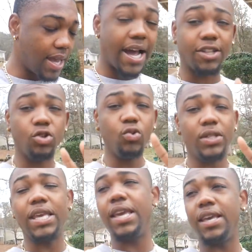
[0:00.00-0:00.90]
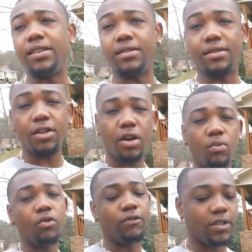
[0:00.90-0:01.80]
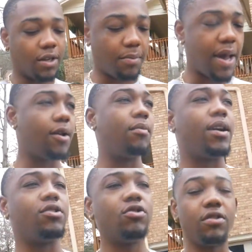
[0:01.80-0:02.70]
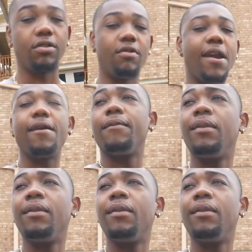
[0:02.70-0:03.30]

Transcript: I got two ten subwoofers in the back of my trunk, right?